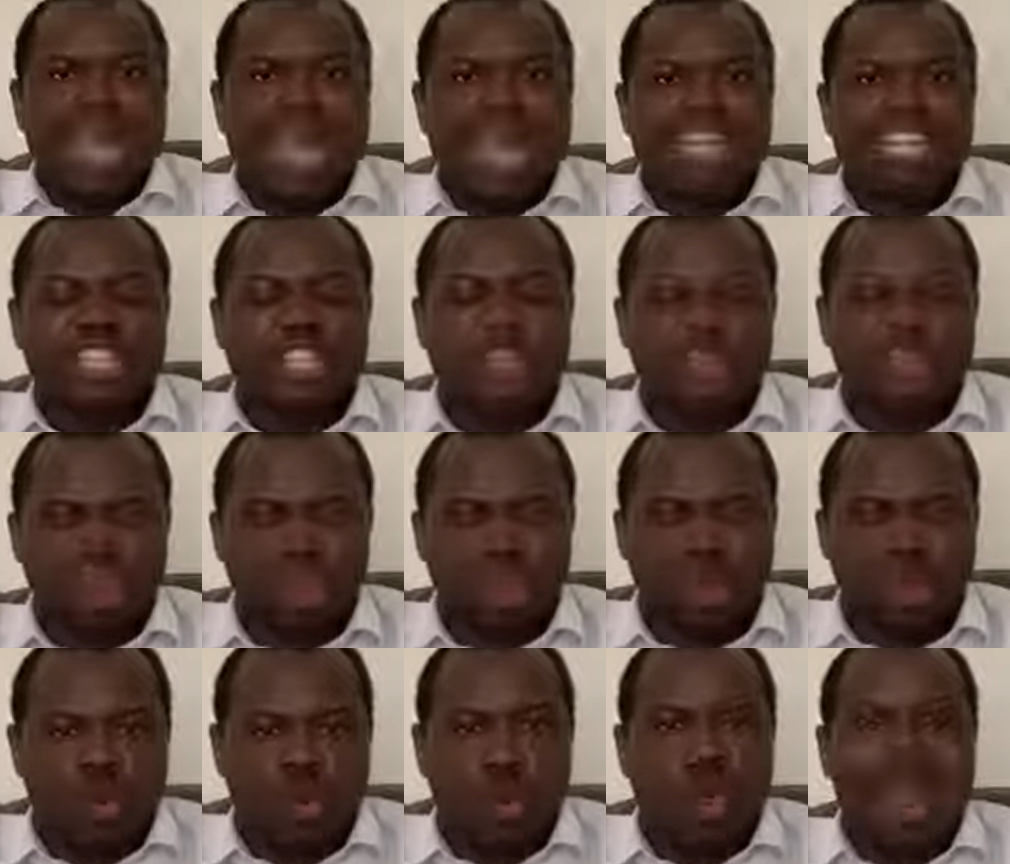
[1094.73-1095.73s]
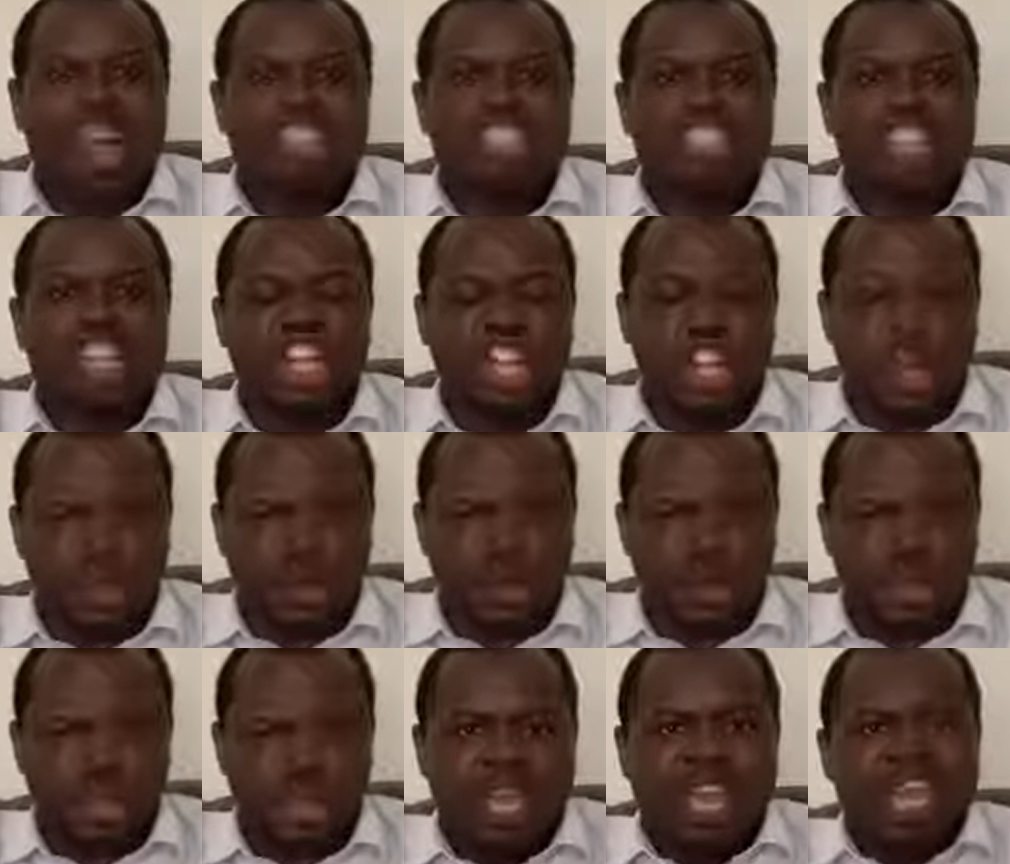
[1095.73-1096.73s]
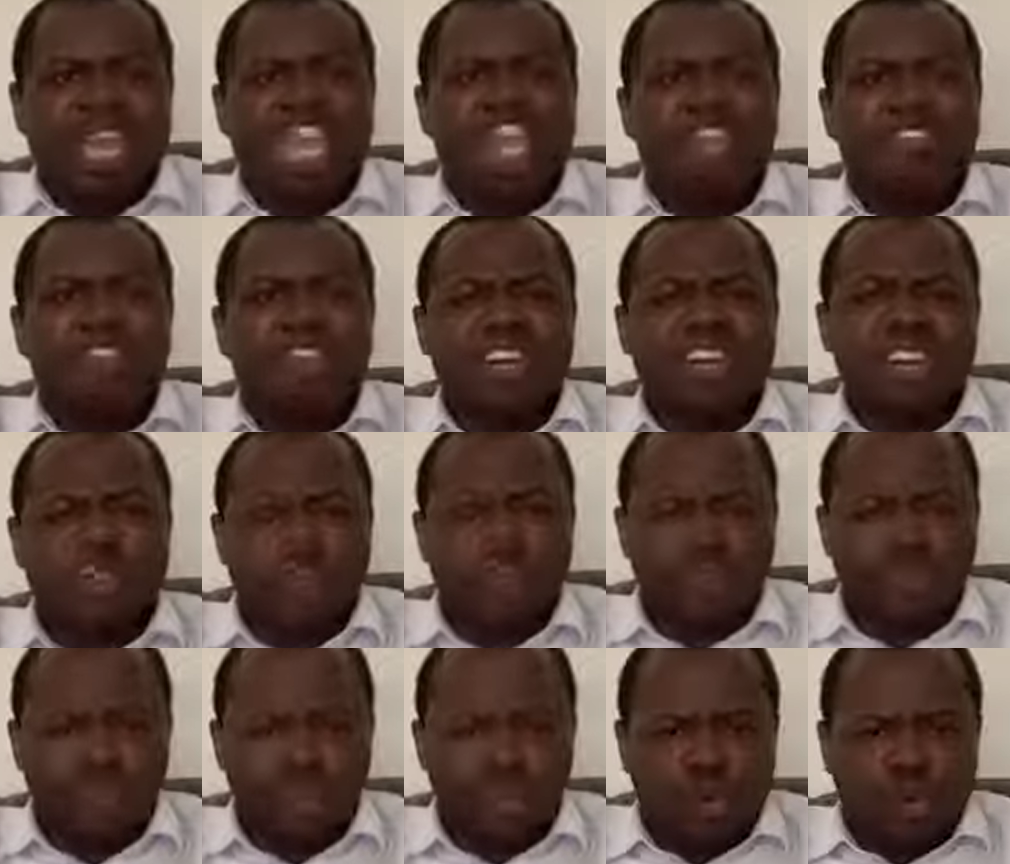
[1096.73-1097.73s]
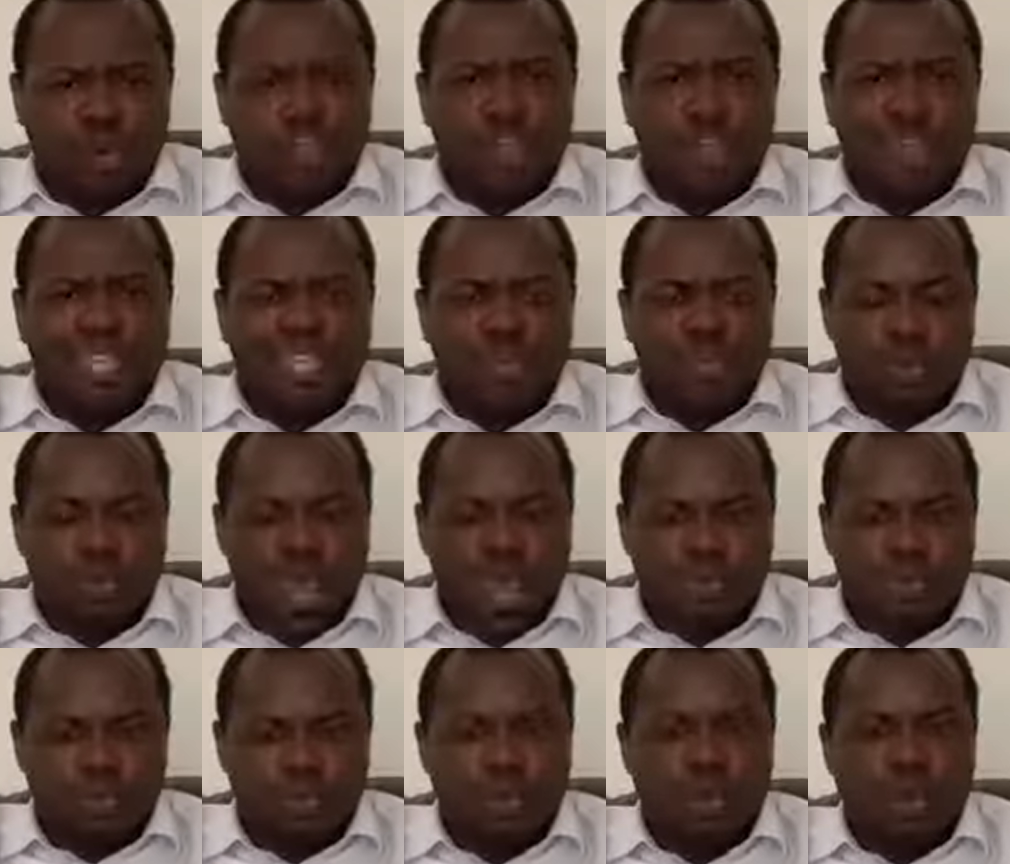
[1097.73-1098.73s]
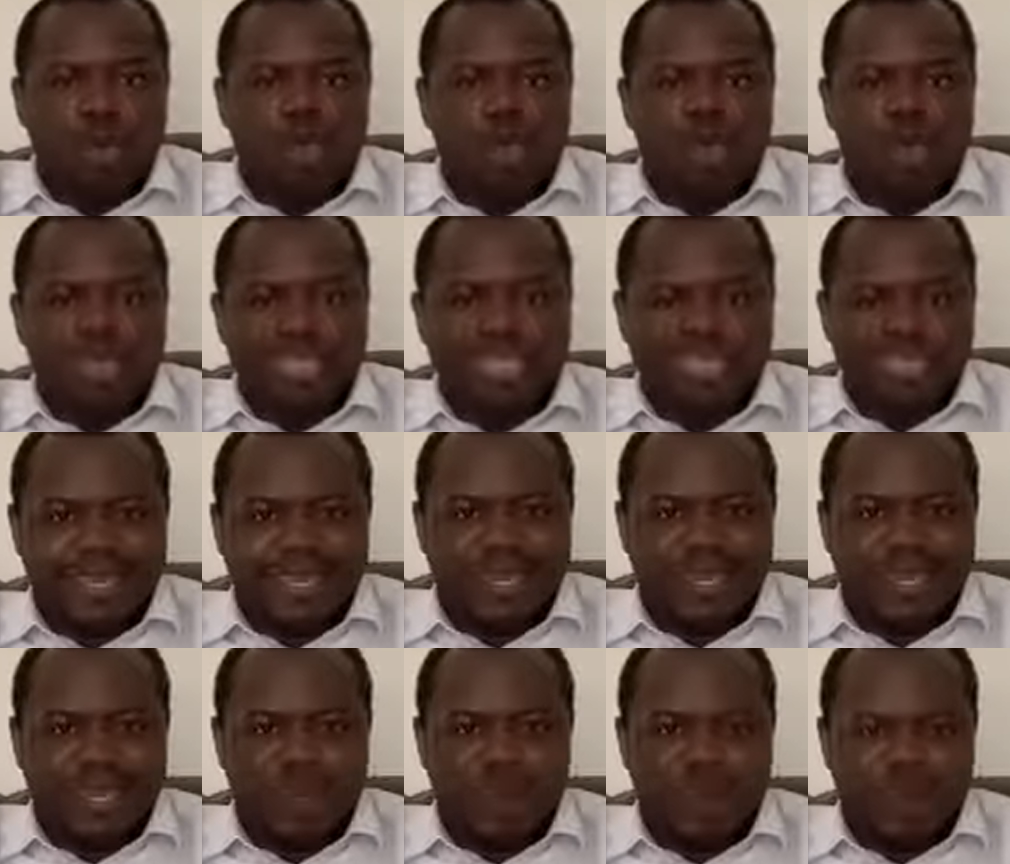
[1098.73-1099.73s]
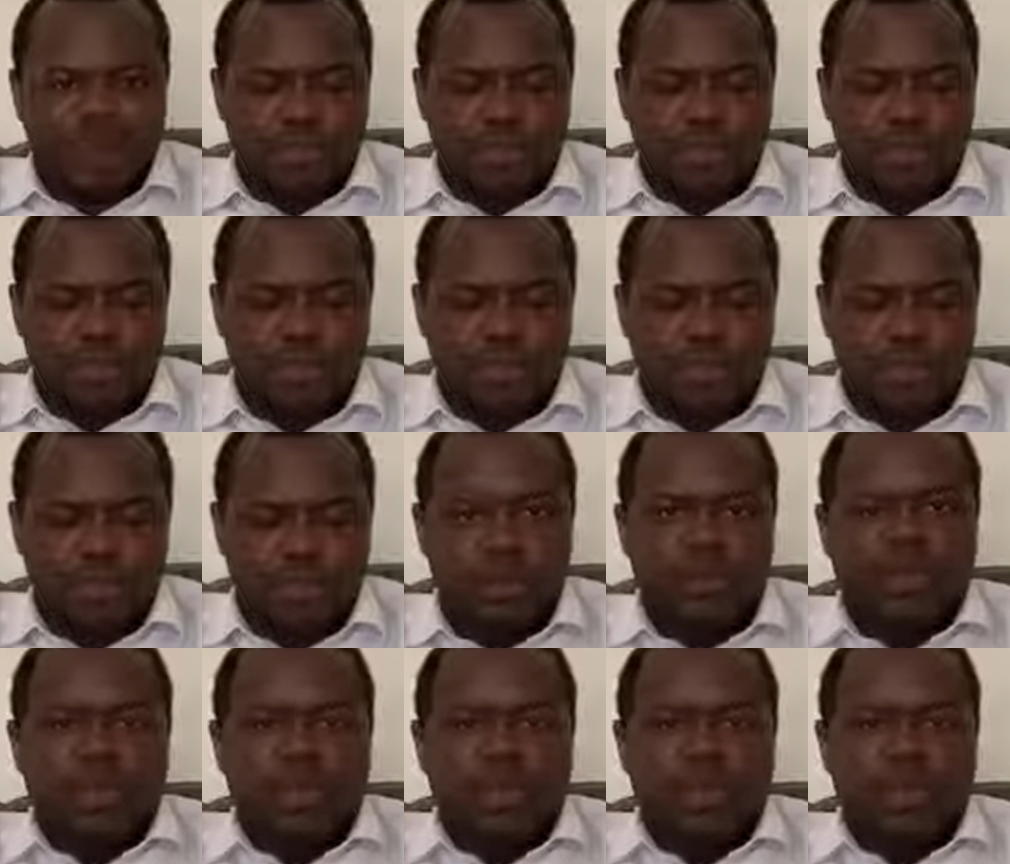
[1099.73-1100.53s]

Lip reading: And to you who has none, even the few you want to have will be taken away from you.